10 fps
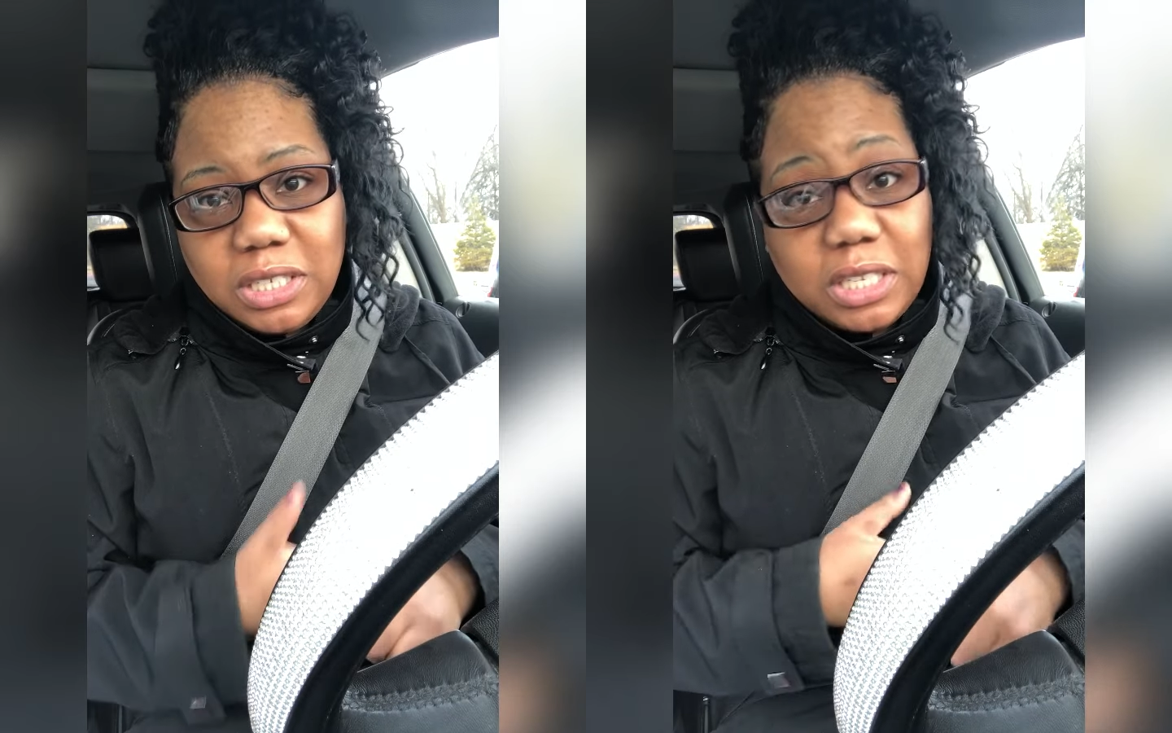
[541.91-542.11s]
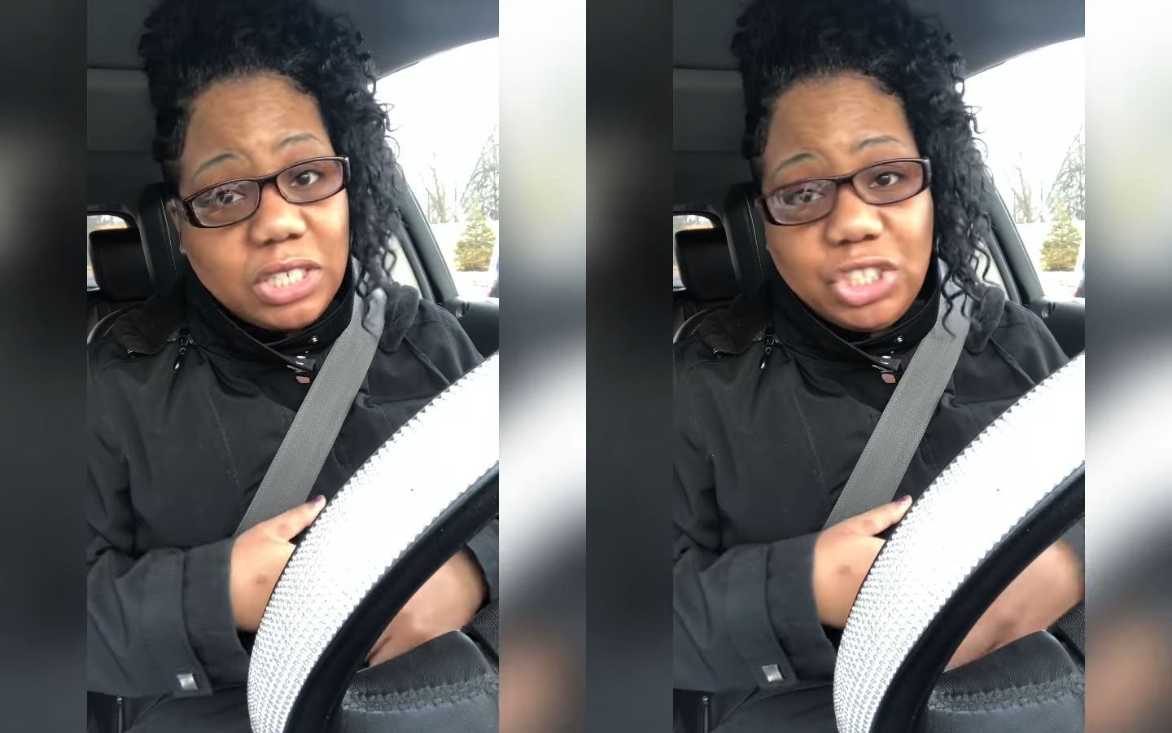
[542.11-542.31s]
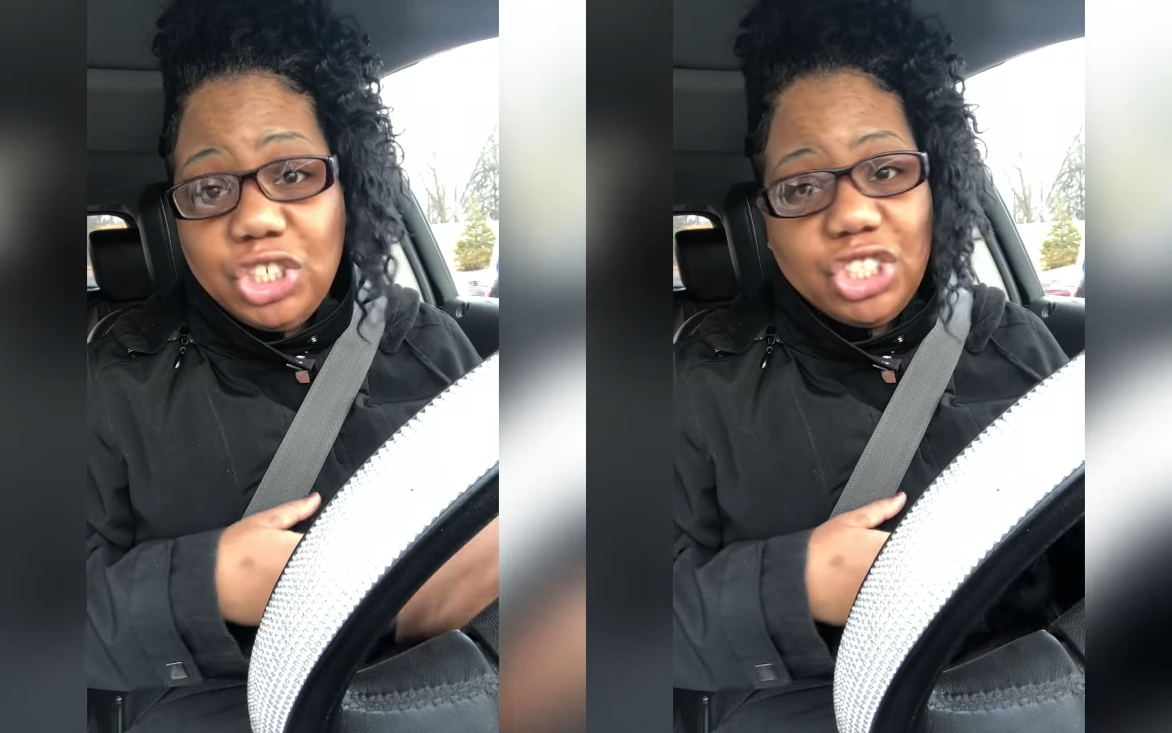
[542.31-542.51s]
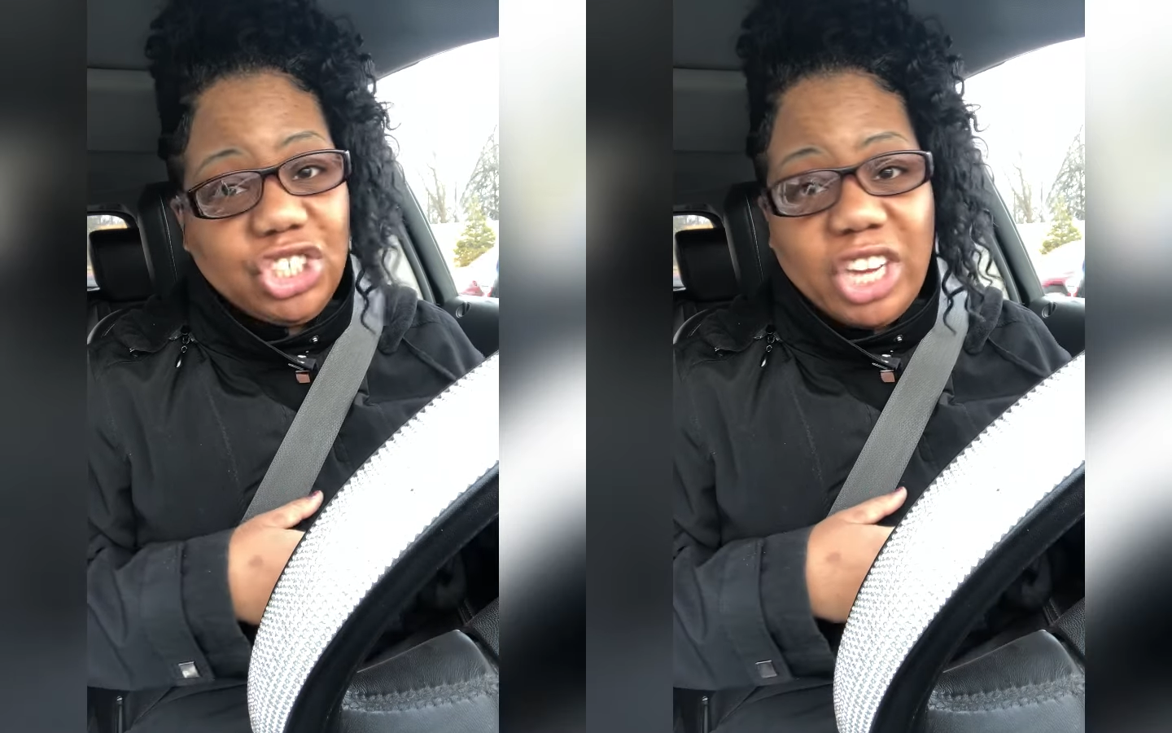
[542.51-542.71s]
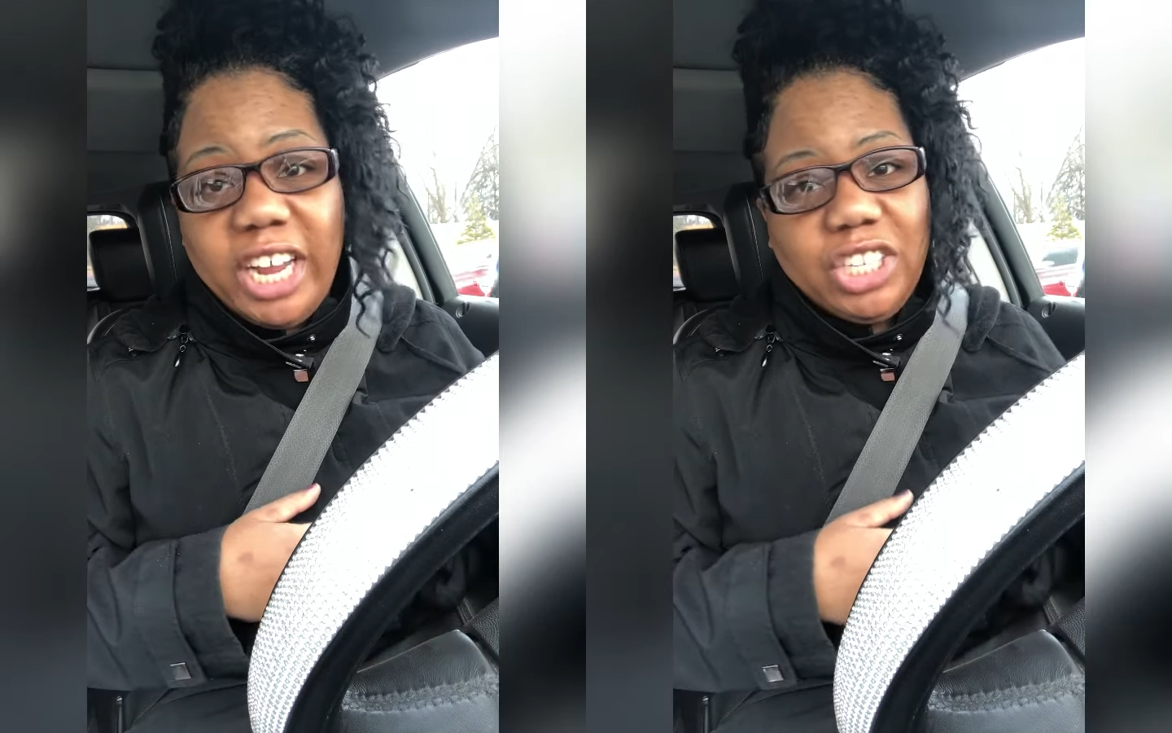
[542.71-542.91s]
because she just
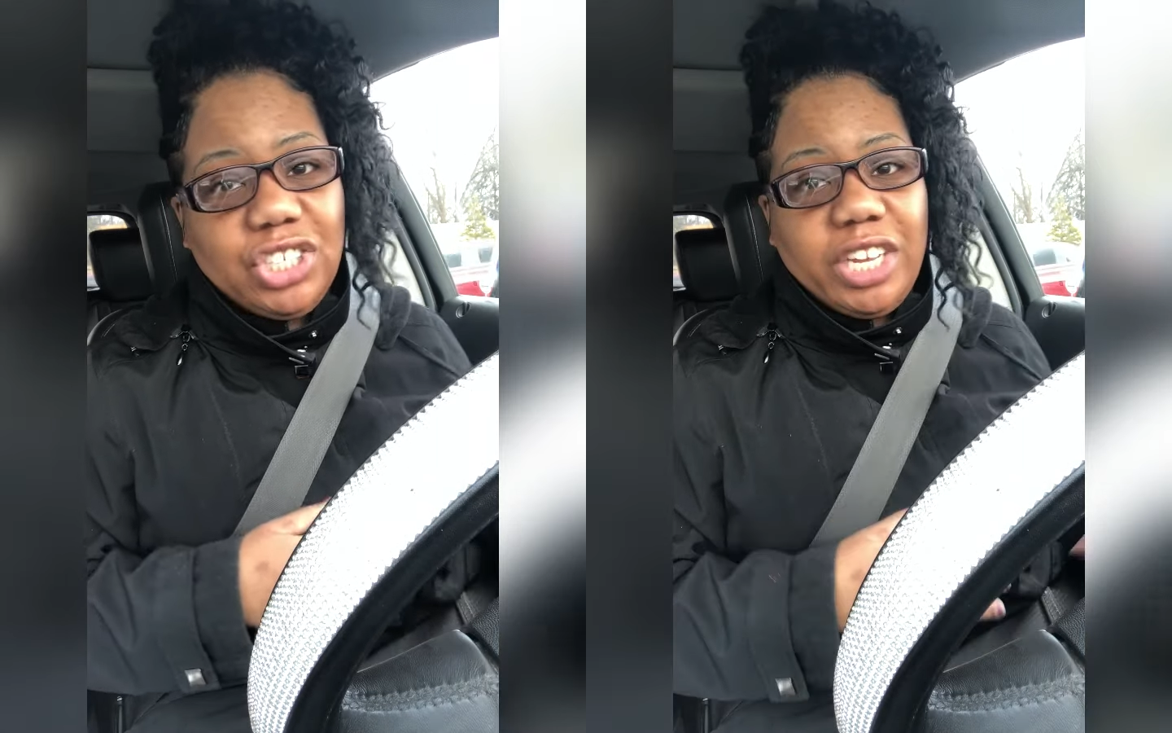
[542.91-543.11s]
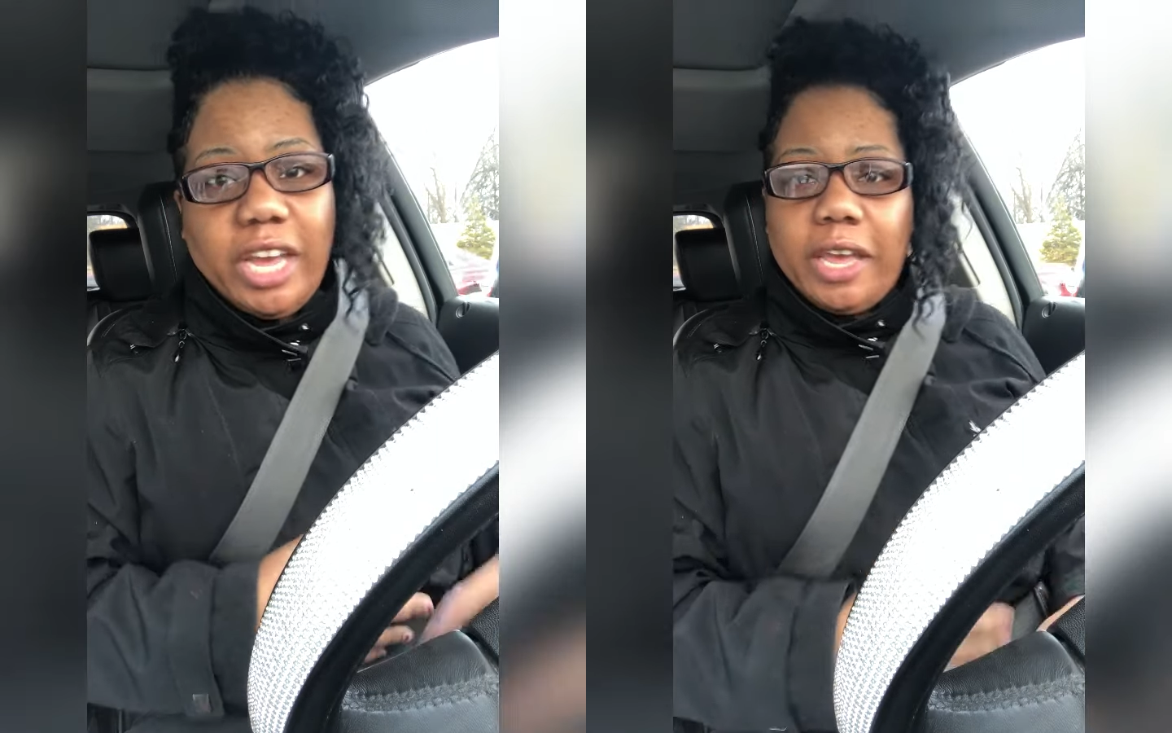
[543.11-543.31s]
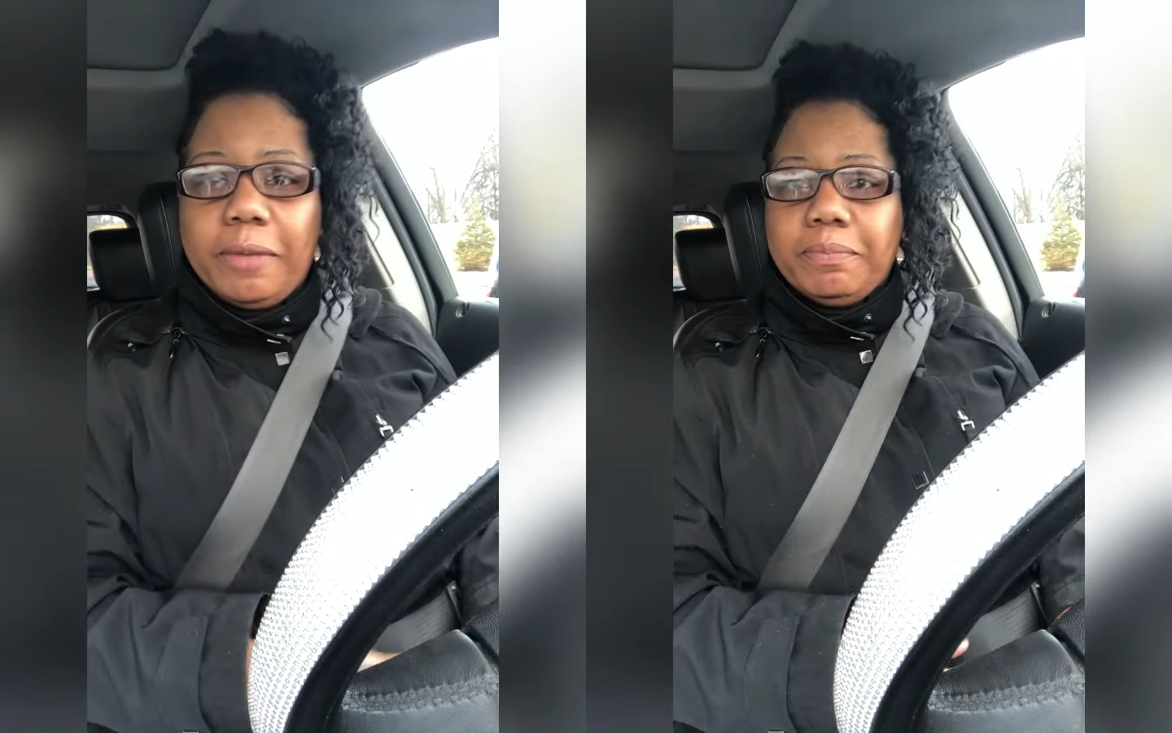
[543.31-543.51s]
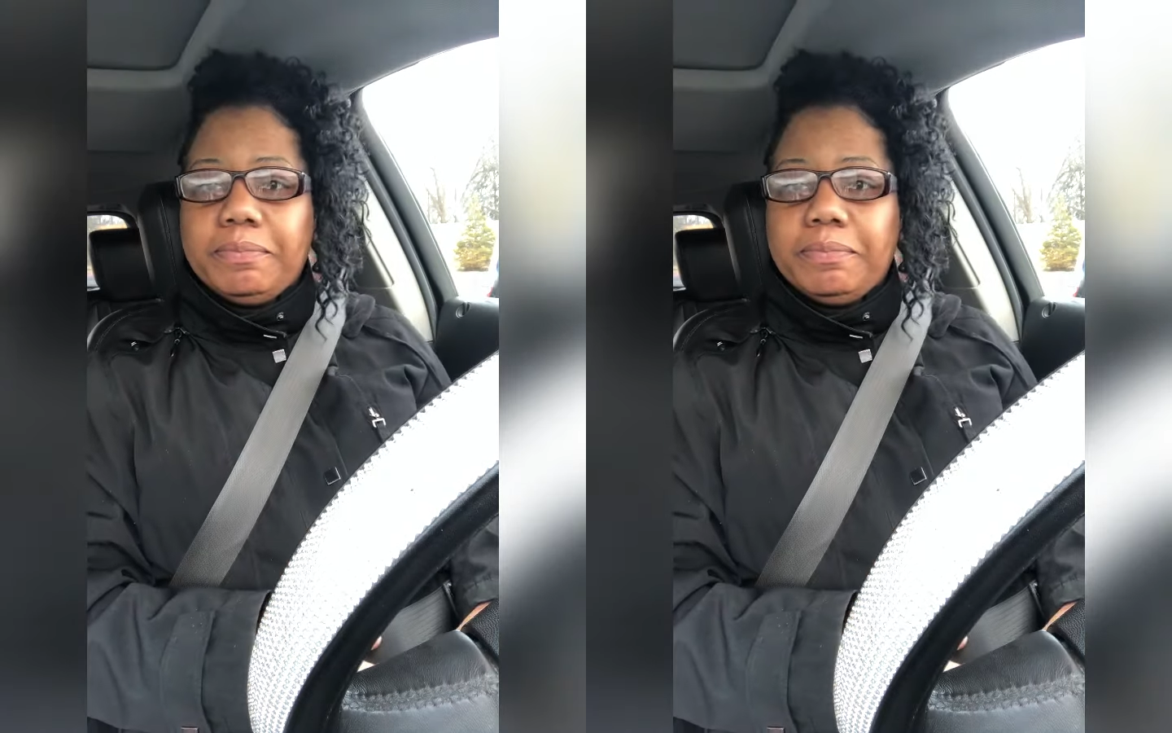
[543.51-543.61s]
changed the game.